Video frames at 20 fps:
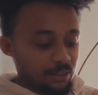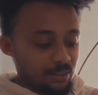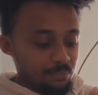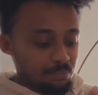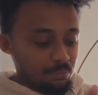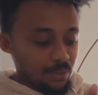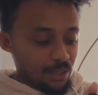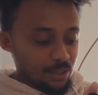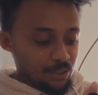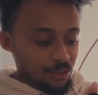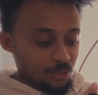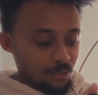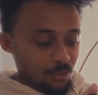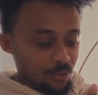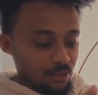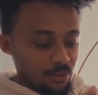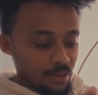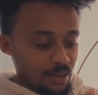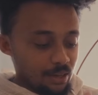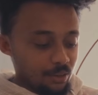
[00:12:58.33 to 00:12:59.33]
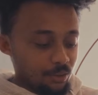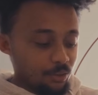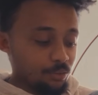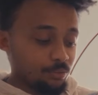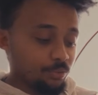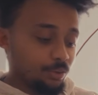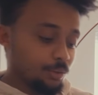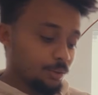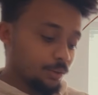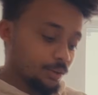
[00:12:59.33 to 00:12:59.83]
make sure I nail the
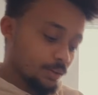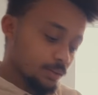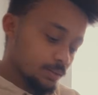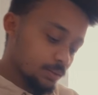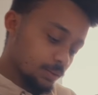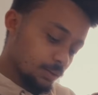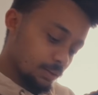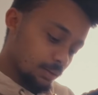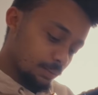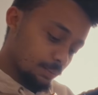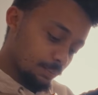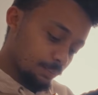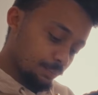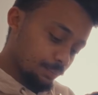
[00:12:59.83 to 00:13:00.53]
focus on it.